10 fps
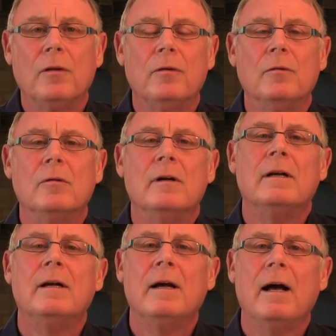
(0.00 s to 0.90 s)
through
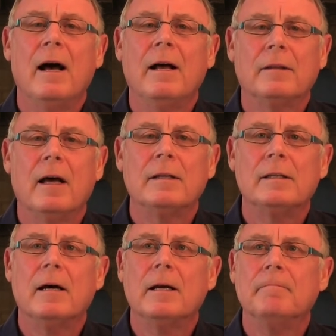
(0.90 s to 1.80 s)
at that
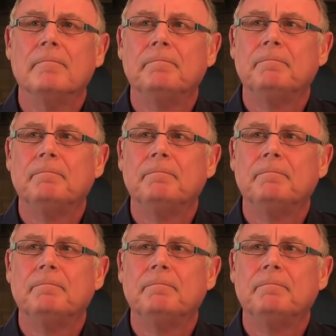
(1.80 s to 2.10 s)
time.